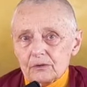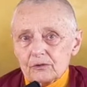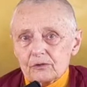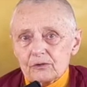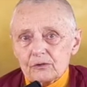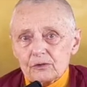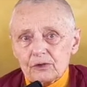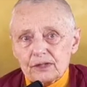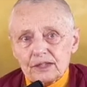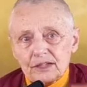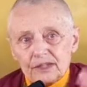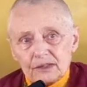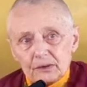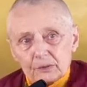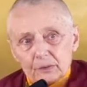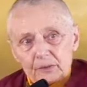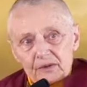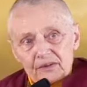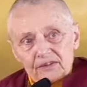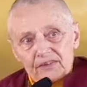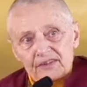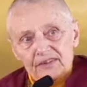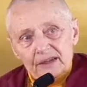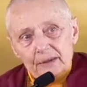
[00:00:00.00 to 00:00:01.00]
So here
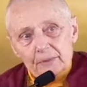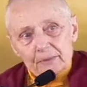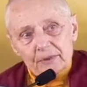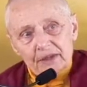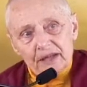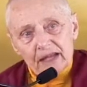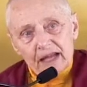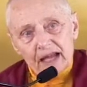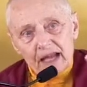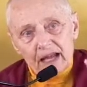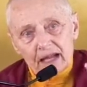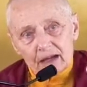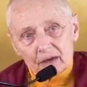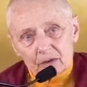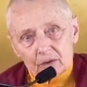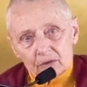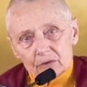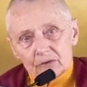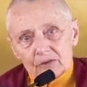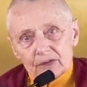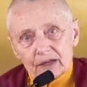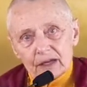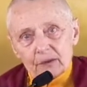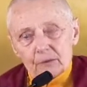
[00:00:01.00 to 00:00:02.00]
we're stepping
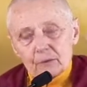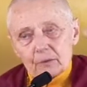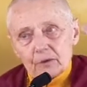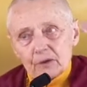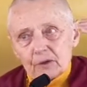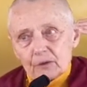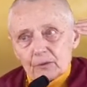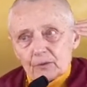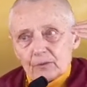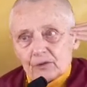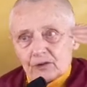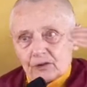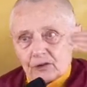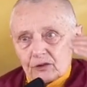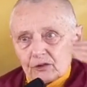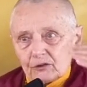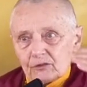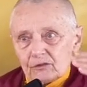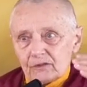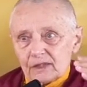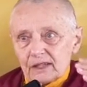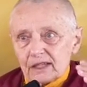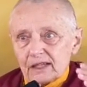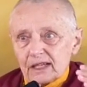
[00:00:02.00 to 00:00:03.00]
out and we're
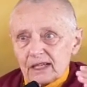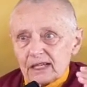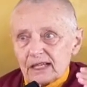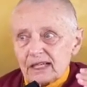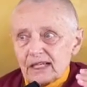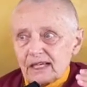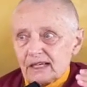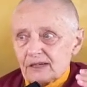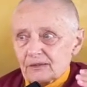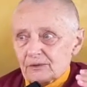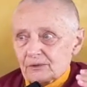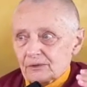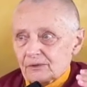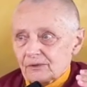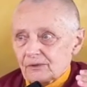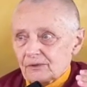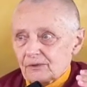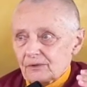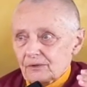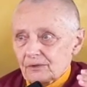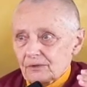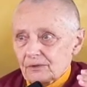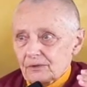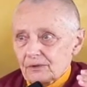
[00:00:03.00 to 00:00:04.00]
observing the
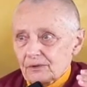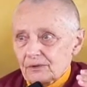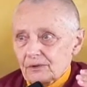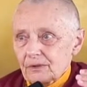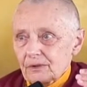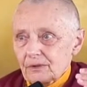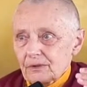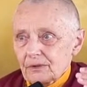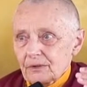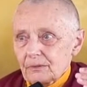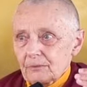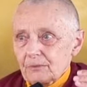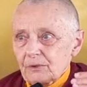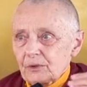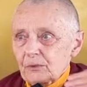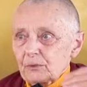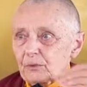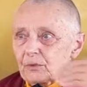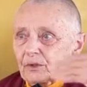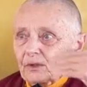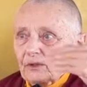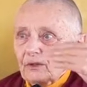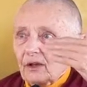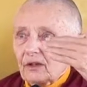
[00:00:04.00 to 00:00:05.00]
clouds, but
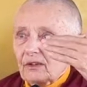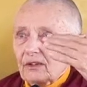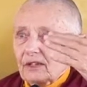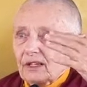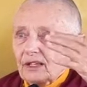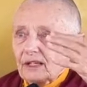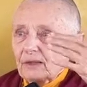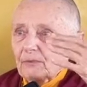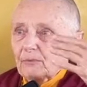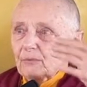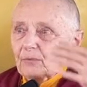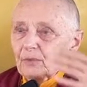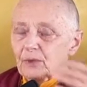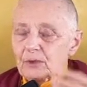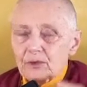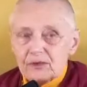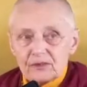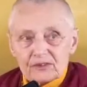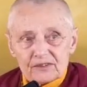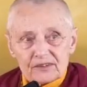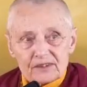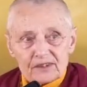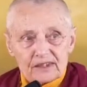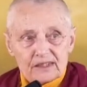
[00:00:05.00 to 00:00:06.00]
we're not
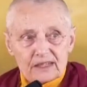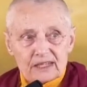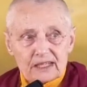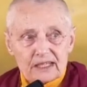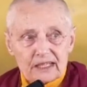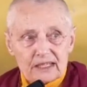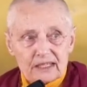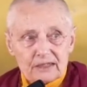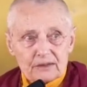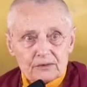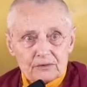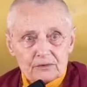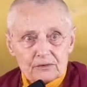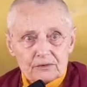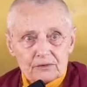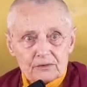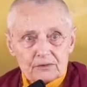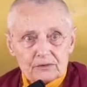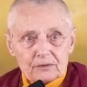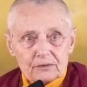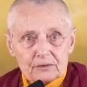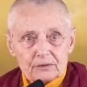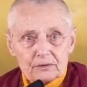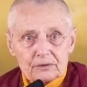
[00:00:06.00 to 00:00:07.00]
immersed in the
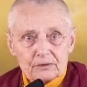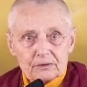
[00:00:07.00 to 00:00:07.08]
clouds.